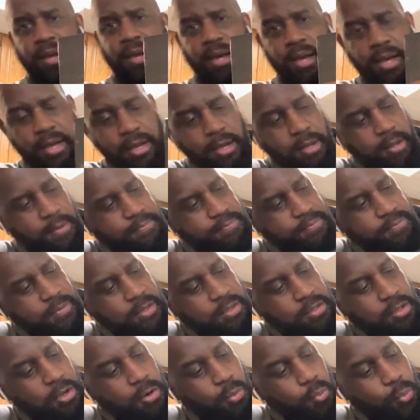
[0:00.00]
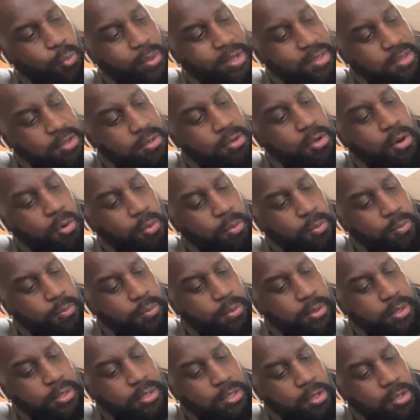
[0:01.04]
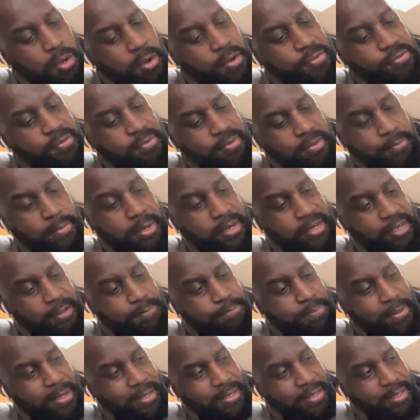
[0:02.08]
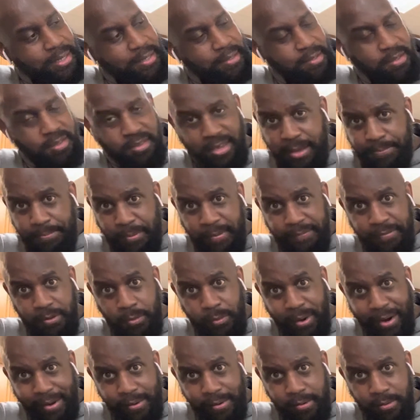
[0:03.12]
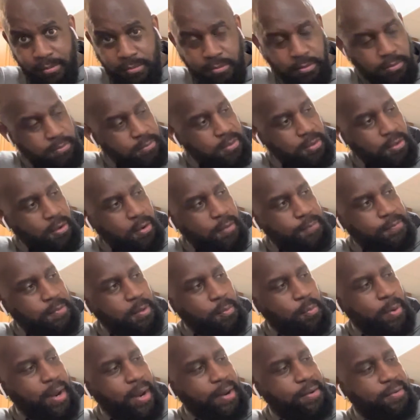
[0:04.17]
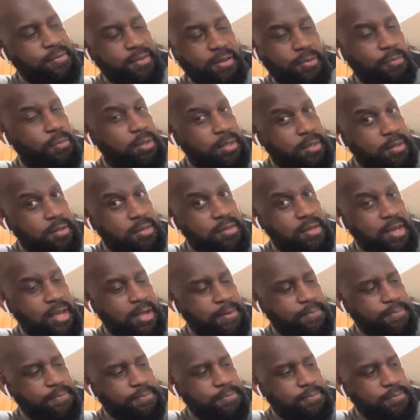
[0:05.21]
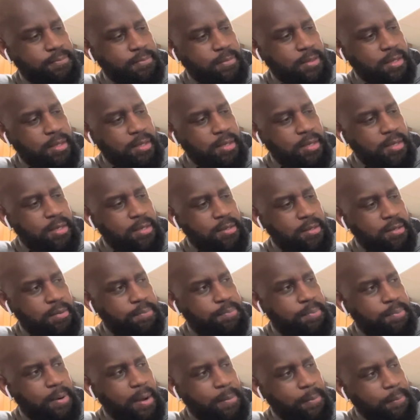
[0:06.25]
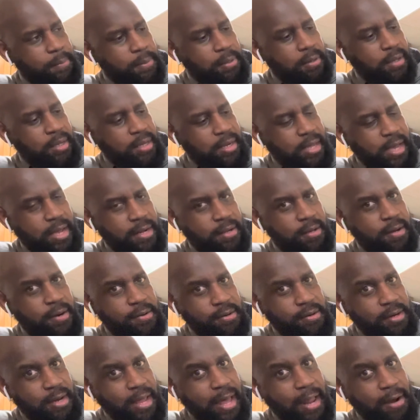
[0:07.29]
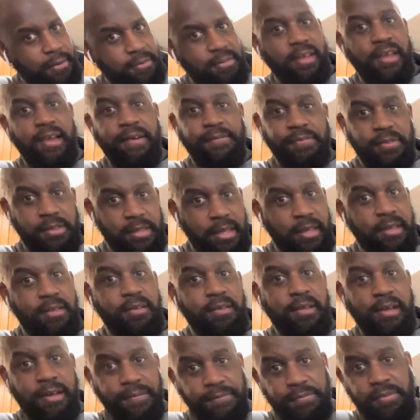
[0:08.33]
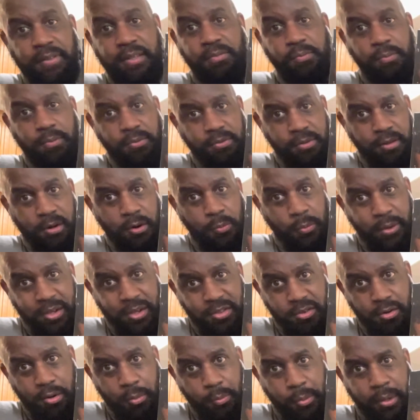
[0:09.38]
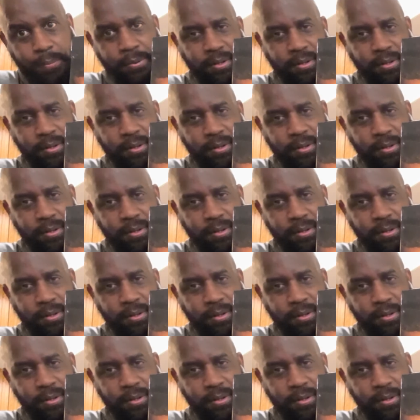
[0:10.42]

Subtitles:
The original would cost you some money pending the shape of the record. So if the record's in really good shape, you're probably looking at $100 if this was the original one.